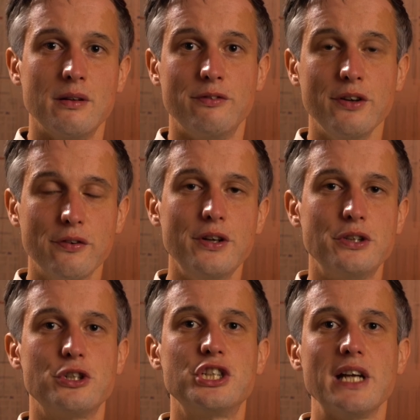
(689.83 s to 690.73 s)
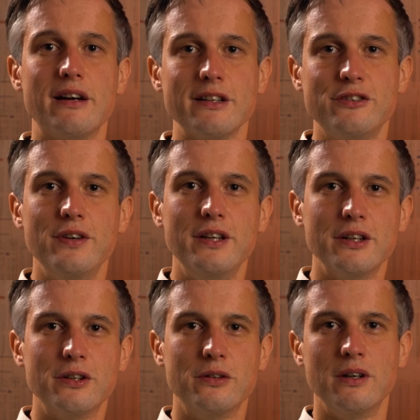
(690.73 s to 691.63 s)
Feel free to share this
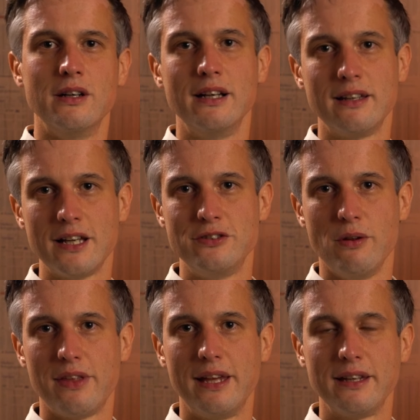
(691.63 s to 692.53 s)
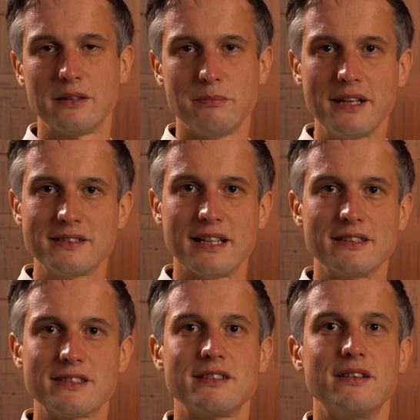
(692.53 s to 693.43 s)
video in case you think it makes
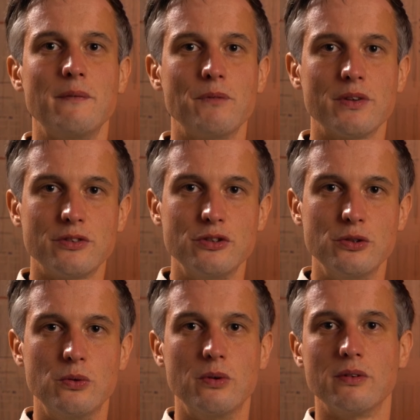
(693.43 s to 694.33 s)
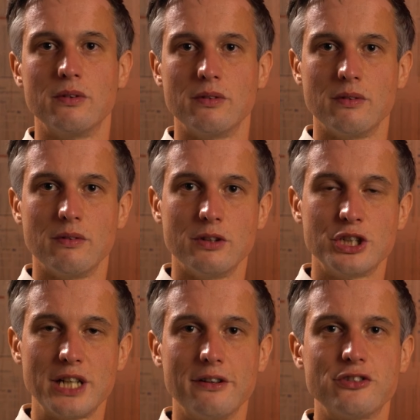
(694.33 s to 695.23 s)
sense to
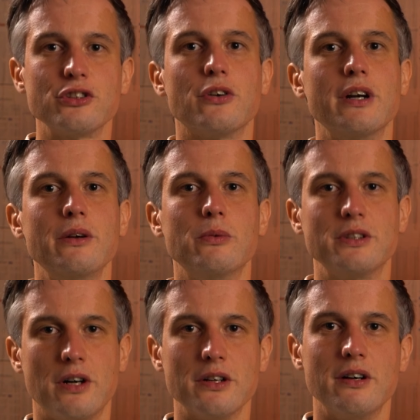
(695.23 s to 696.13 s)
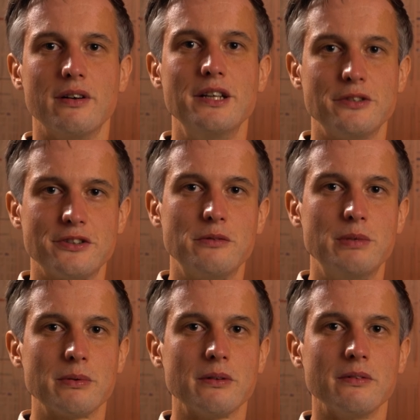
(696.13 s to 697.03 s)
share the story with other interested
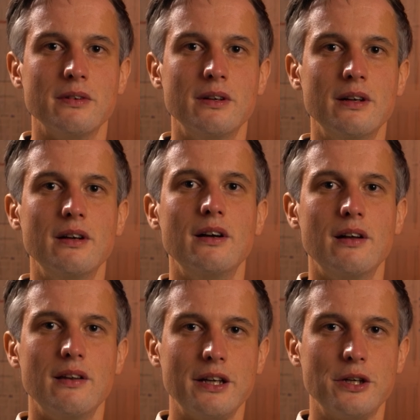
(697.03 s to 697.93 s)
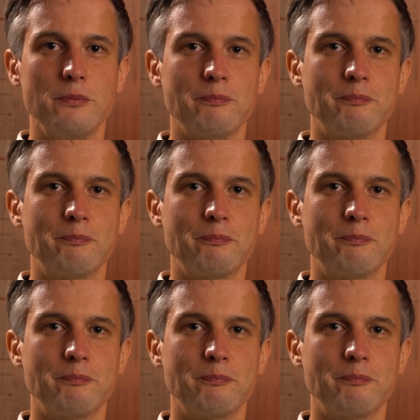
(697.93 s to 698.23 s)
people. Thank you.